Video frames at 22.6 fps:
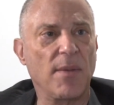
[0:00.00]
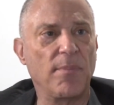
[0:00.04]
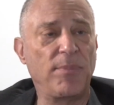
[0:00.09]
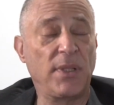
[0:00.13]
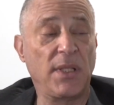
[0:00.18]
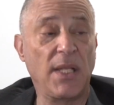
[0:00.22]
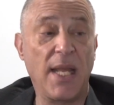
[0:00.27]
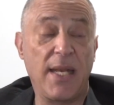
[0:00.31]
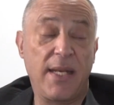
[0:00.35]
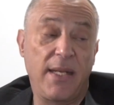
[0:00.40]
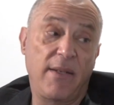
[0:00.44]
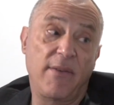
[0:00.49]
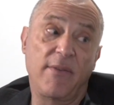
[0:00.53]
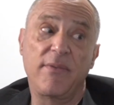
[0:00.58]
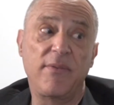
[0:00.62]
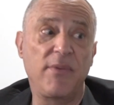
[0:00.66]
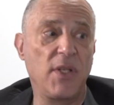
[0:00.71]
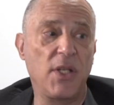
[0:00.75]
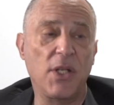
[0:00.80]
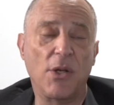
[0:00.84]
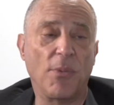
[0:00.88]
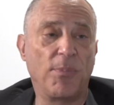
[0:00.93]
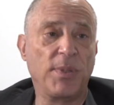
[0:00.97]
Plenty
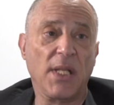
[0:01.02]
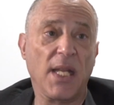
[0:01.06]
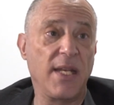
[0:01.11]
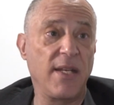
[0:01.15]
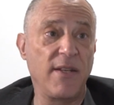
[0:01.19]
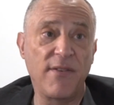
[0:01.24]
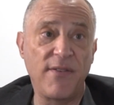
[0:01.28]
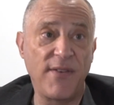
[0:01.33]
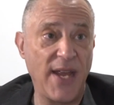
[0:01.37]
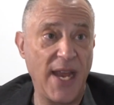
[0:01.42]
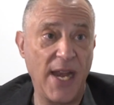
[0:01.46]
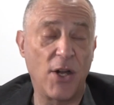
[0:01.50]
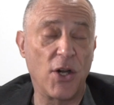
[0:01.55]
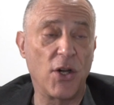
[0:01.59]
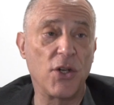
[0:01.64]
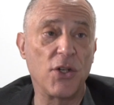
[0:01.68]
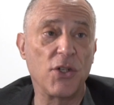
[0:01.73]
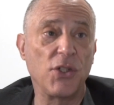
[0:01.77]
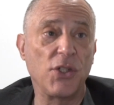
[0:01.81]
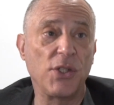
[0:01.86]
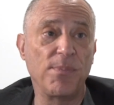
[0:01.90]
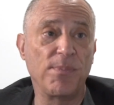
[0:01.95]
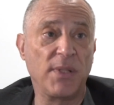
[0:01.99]
of
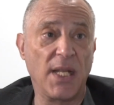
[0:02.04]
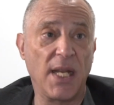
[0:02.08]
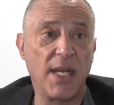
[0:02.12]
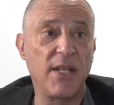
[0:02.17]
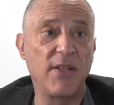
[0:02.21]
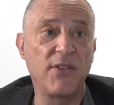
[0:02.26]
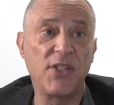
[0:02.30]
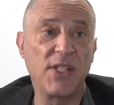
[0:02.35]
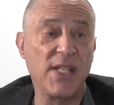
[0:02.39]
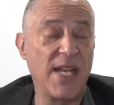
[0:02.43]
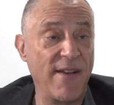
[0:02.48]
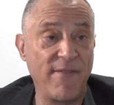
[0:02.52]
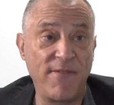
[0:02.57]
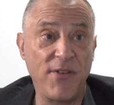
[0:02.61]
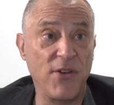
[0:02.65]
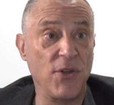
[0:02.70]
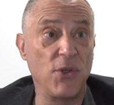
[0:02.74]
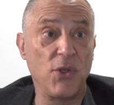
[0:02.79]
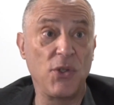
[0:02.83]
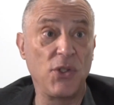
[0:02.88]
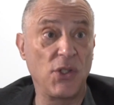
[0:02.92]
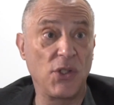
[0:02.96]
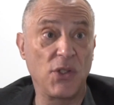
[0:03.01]
errors and plenty of
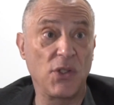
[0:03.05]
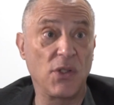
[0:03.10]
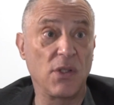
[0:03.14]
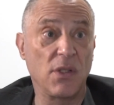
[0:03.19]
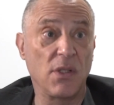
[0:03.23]
snafus.